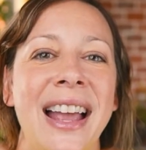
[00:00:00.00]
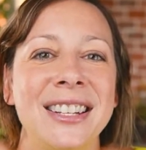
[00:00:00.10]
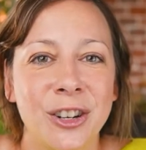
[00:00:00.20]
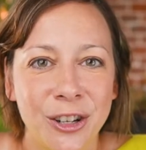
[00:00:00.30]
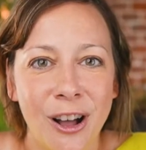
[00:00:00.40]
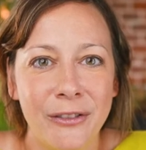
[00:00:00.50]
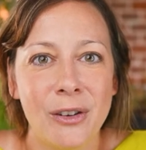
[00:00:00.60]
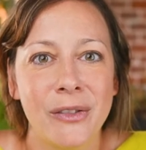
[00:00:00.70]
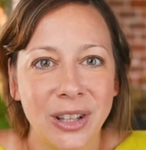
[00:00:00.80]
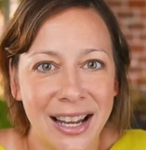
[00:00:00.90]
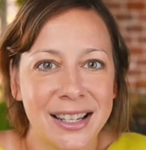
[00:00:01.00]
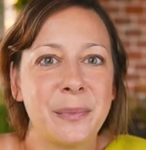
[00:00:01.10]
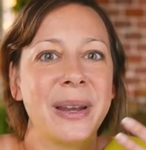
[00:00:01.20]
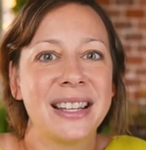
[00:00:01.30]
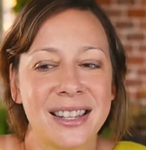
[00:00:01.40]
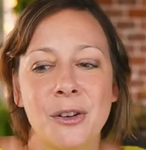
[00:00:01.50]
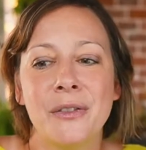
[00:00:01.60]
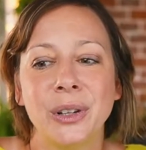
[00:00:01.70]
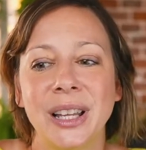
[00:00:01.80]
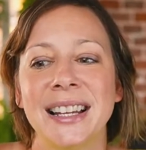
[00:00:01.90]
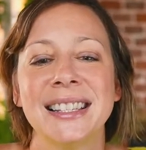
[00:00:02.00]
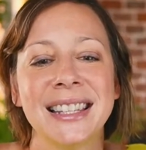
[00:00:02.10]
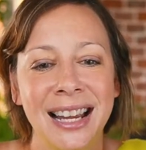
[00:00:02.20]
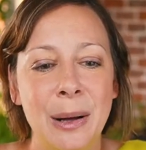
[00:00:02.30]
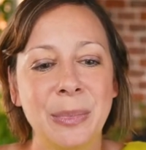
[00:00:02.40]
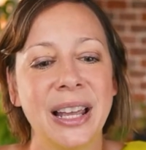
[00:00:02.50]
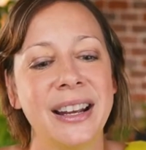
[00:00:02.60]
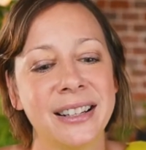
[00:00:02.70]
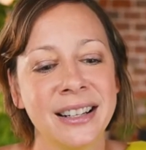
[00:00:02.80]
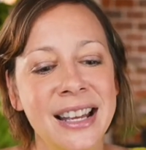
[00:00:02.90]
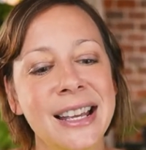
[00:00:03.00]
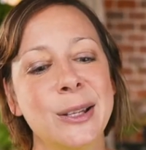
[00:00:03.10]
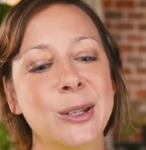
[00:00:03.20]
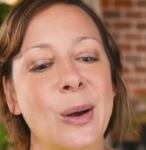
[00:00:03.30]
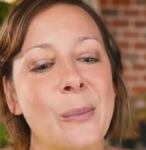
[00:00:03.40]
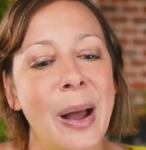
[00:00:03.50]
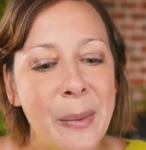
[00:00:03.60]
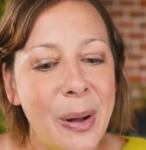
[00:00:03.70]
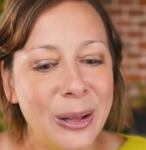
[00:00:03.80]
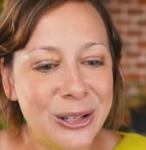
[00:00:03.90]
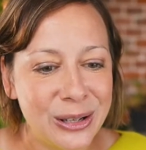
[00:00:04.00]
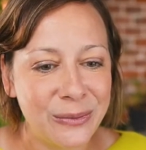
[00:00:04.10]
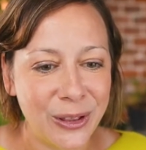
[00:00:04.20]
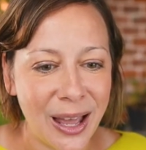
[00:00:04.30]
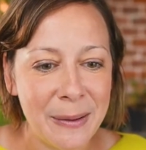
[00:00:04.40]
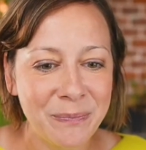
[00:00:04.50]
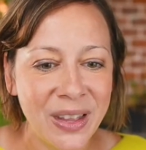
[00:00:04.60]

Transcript: I turn off overlays because the overlay is the top layer. So my apologies for that.